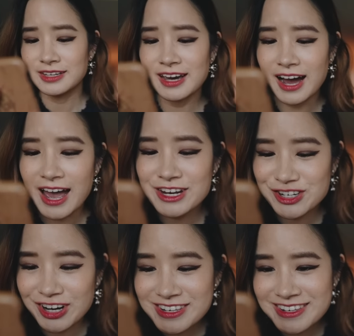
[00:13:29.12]
Yeah, I
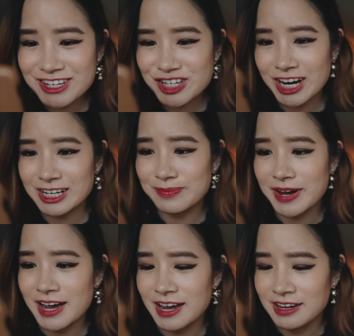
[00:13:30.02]
just checked
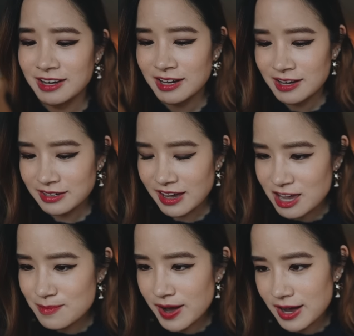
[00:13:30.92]
my
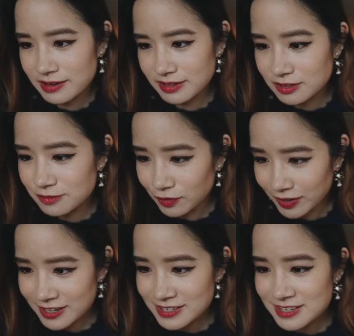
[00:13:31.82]
Kmart
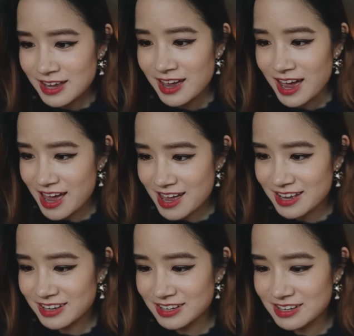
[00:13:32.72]
invoice
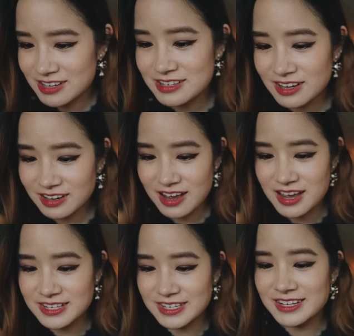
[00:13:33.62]
and
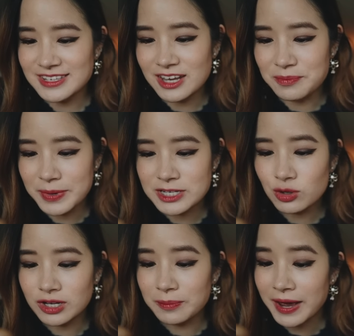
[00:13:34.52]
it says here
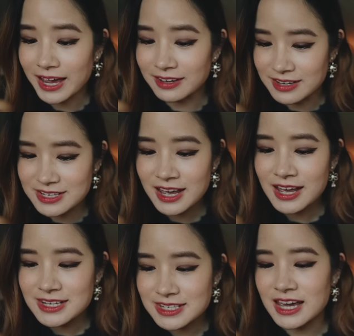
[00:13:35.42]
metal clip hangers,
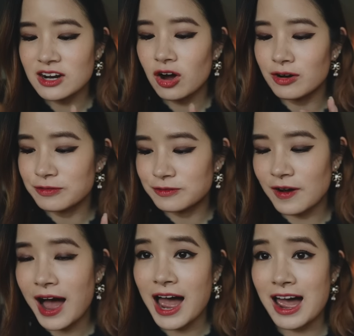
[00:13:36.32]
set of
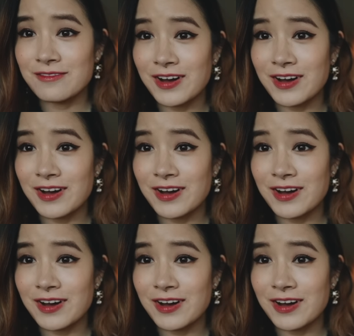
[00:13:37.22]
5.